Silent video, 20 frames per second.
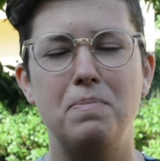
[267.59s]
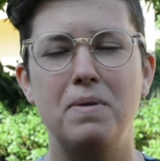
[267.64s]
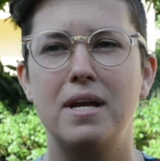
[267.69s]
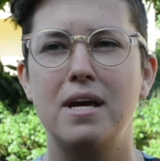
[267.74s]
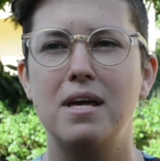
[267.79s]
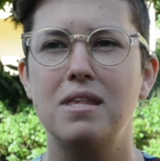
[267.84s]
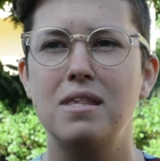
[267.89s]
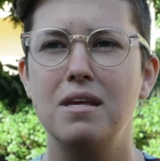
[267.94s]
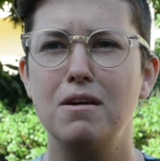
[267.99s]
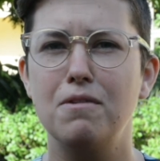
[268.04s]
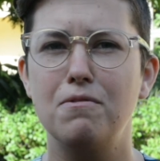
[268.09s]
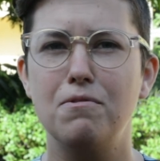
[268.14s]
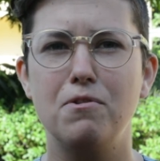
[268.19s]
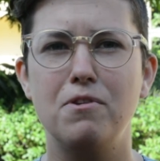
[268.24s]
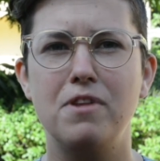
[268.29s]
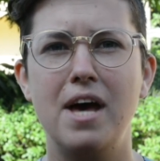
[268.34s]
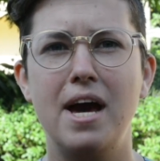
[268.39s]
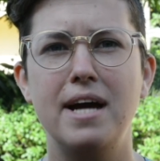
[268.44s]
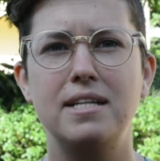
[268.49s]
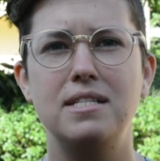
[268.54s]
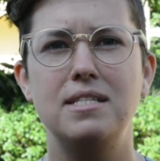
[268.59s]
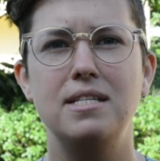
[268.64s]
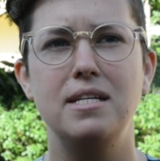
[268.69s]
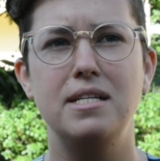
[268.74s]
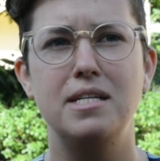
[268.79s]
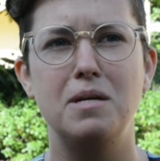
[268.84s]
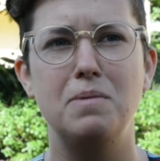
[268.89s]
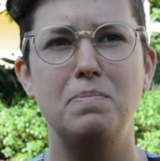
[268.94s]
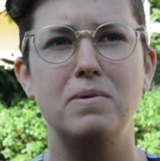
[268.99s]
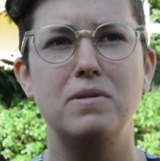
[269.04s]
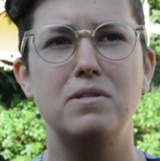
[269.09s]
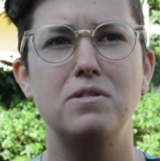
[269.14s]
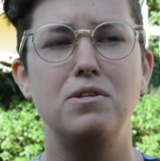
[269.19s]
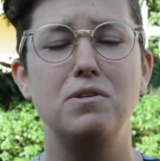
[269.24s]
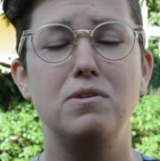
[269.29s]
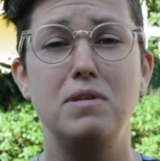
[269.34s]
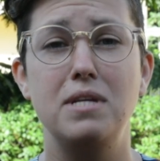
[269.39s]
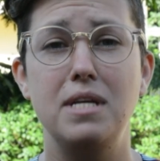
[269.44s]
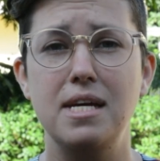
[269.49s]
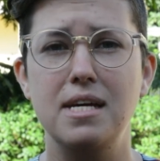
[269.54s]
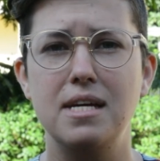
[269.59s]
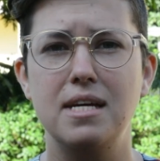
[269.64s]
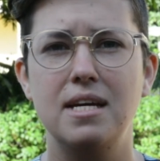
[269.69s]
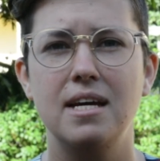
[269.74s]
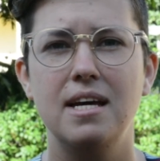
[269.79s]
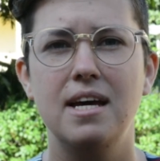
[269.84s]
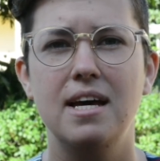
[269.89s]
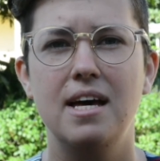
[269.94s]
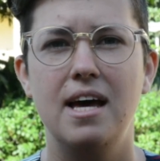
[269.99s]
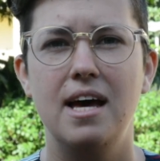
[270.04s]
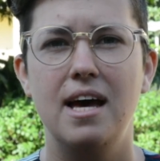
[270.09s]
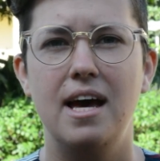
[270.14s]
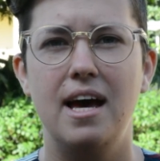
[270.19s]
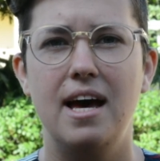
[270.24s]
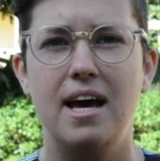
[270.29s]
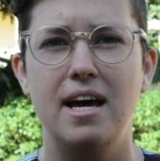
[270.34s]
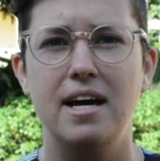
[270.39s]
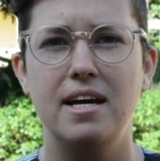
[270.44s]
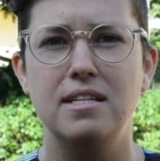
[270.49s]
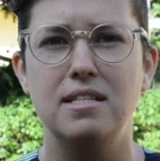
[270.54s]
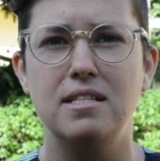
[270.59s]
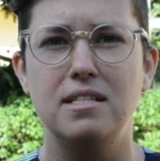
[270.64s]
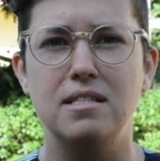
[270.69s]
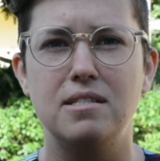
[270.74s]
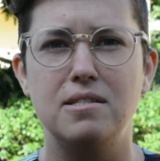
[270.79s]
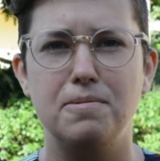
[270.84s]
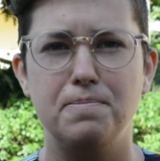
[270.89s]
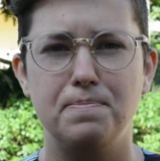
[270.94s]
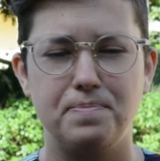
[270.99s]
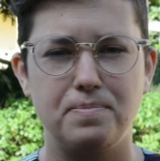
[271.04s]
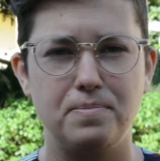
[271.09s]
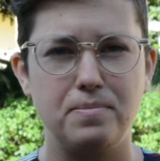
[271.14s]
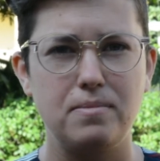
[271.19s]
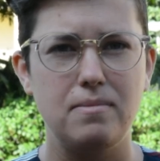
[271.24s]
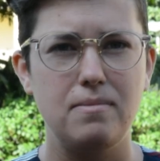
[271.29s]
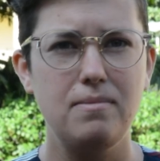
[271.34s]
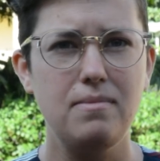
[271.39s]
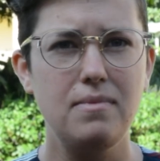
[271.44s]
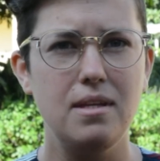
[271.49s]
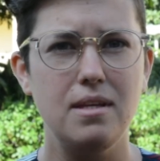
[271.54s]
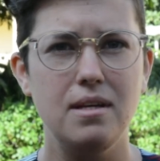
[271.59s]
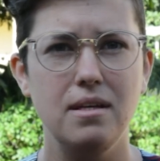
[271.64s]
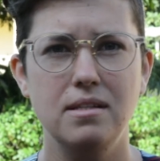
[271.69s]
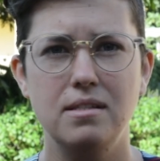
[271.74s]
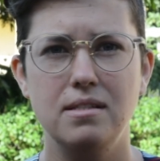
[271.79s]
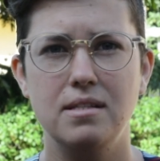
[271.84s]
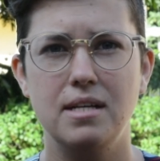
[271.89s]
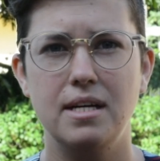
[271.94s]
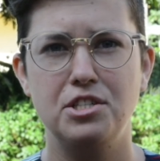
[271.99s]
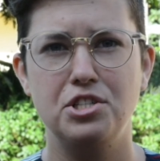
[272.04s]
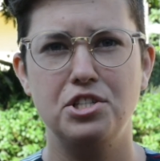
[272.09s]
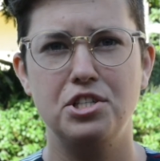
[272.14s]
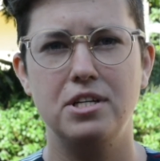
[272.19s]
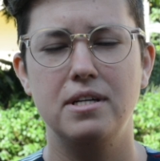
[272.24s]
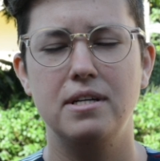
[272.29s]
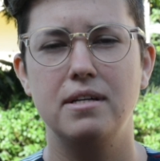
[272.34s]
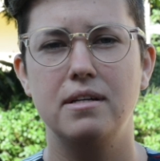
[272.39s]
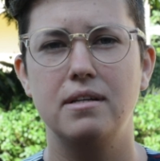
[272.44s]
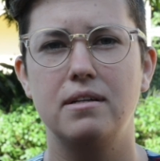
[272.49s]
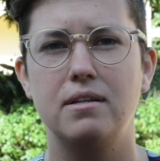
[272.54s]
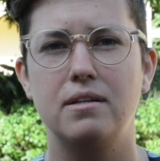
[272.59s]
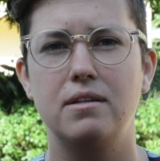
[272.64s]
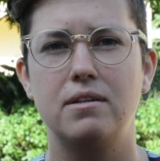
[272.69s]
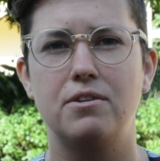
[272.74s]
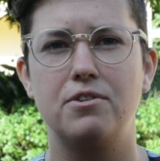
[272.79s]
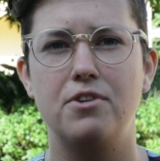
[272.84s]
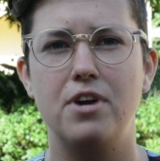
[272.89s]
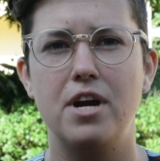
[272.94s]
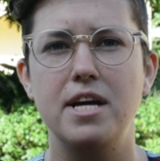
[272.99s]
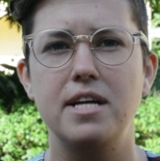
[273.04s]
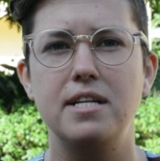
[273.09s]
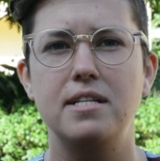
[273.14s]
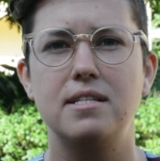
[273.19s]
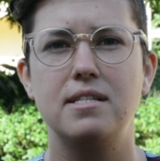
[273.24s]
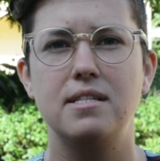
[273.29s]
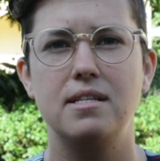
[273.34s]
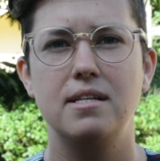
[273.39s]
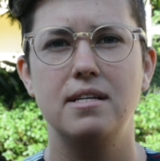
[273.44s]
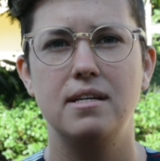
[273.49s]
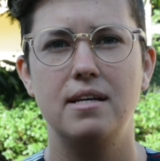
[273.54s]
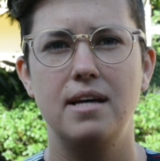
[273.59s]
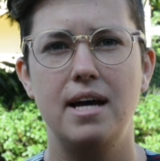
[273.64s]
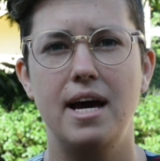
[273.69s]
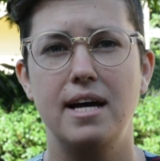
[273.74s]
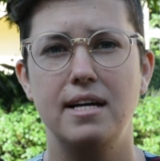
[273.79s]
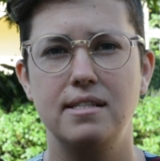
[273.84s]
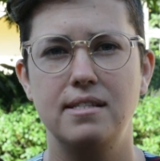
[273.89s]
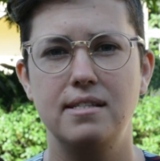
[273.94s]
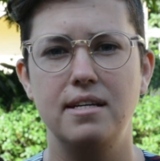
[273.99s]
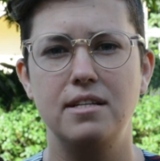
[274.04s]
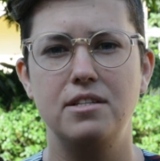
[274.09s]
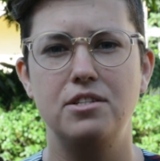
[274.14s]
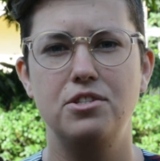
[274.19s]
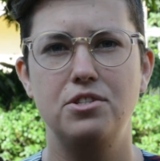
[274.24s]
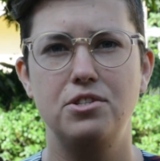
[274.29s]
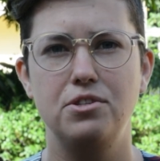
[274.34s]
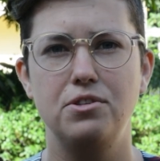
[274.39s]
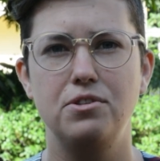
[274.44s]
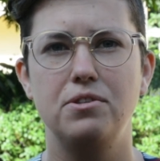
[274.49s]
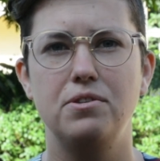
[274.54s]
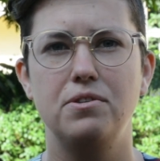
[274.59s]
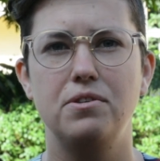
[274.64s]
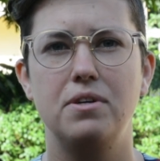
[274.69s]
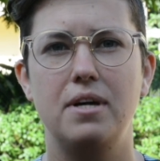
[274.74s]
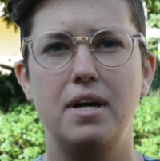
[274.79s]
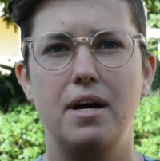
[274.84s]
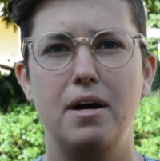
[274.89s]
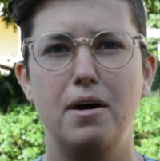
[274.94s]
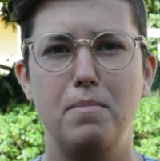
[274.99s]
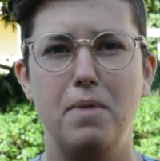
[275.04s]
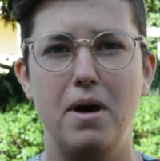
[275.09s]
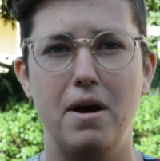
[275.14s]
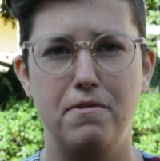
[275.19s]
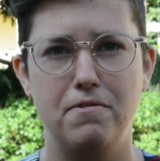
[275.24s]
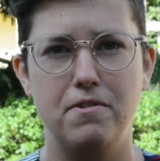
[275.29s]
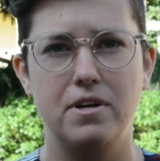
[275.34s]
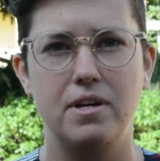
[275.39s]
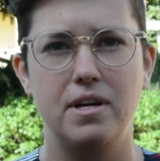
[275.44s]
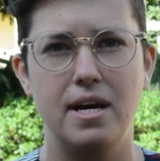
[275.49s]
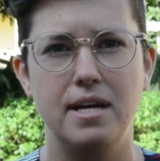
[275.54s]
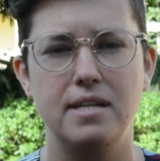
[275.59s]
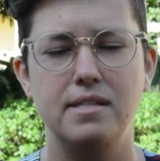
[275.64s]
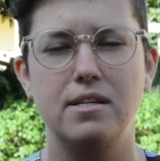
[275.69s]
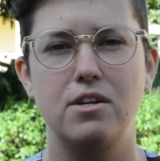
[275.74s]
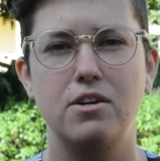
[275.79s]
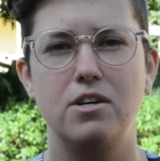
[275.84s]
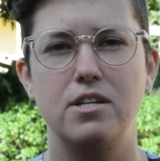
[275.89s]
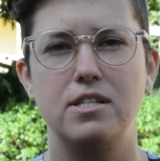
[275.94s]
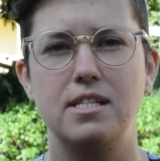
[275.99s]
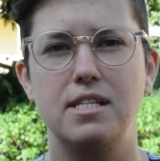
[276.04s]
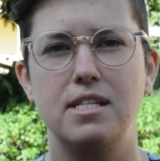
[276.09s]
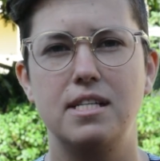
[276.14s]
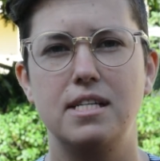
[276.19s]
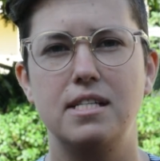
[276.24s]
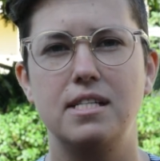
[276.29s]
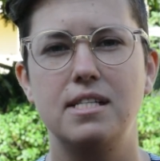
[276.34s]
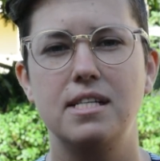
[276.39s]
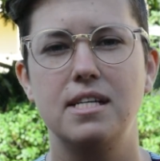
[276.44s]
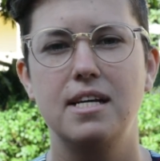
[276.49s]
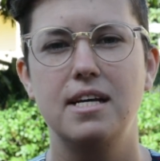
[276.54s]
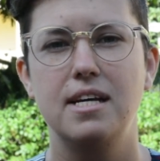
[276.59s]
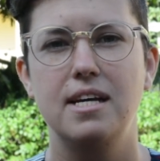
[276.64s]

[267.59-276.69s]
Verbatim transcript: And I think for that, IDEP is unique and such a great asset to um, Africa as a continent.